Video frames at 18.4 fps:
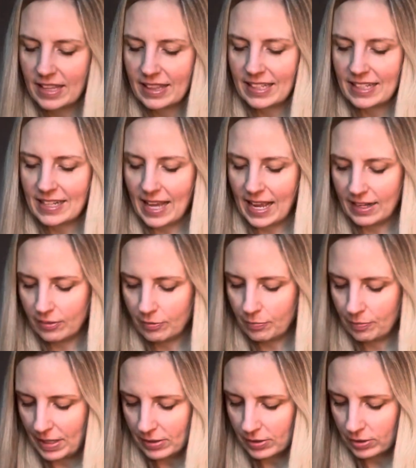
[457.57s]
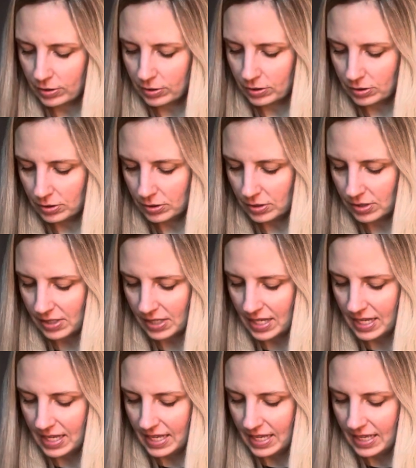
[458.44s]
The Nine of Pentacles
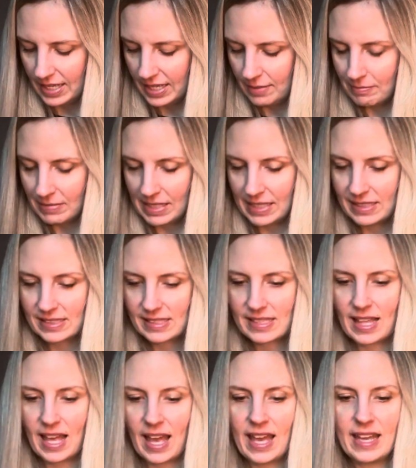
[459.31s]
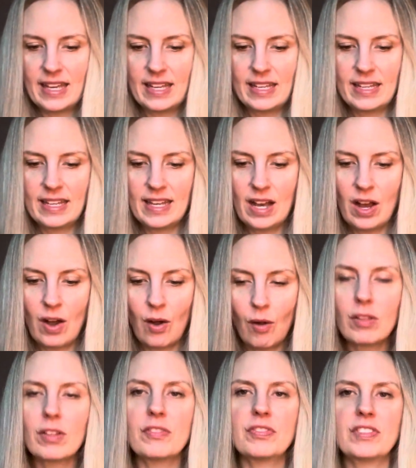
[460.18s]
means that
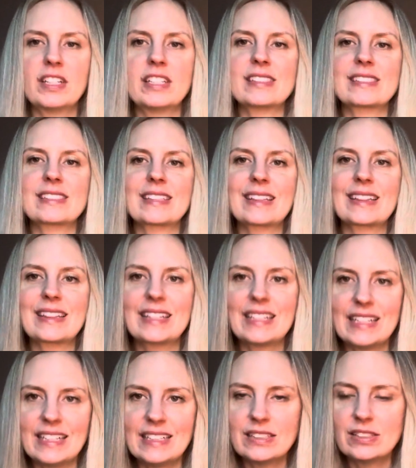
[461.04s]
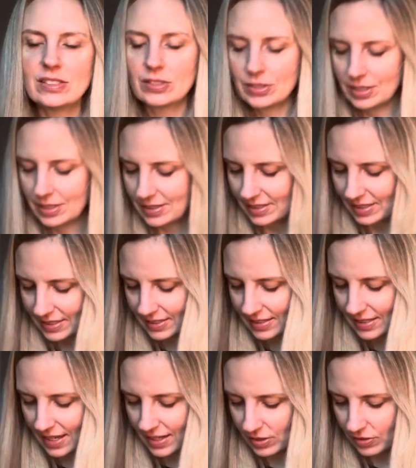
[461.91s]
all of this leads to
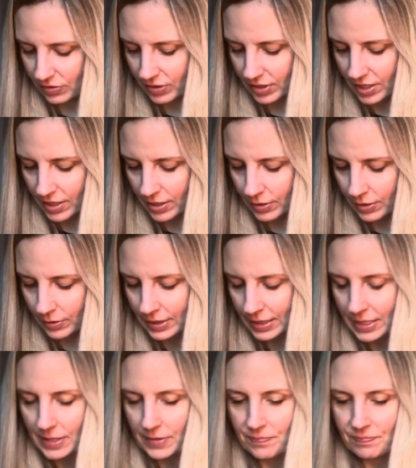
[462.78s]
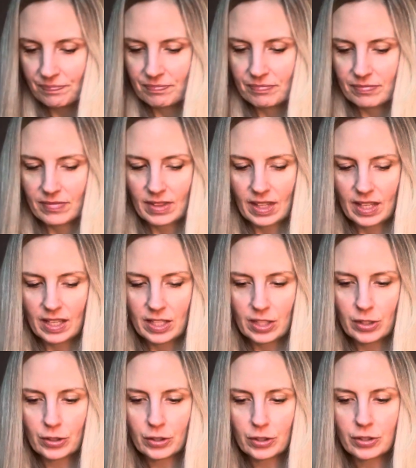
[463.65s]
success for you.
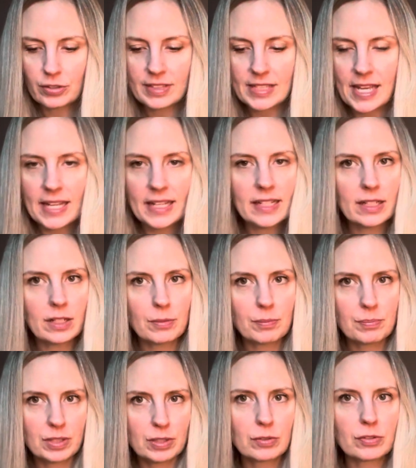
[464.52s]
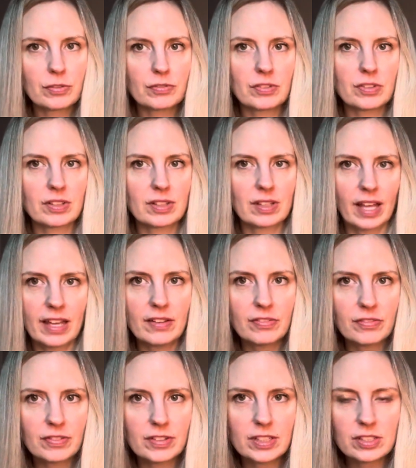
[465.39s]
You're creating a beautiful life
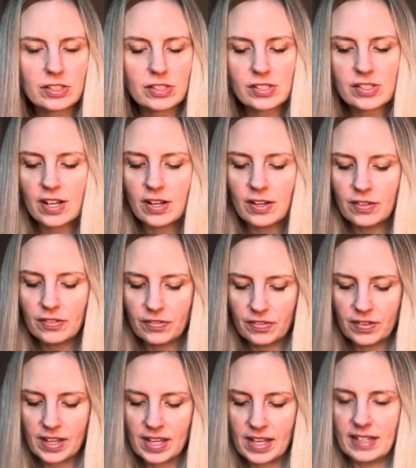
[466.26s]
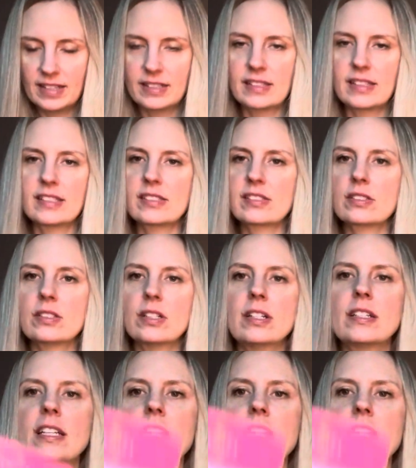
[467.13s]
for yourself, and this card